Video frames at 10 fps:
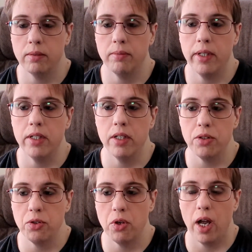He
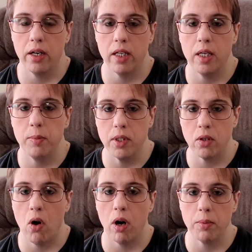does try to keep his
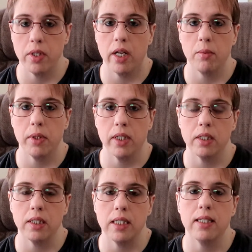carbs down
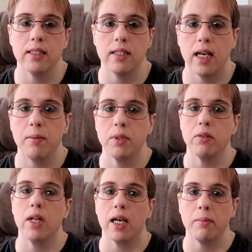because he is a type 2
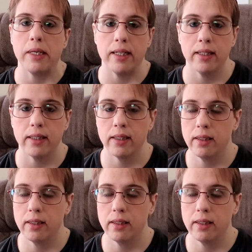diabetic,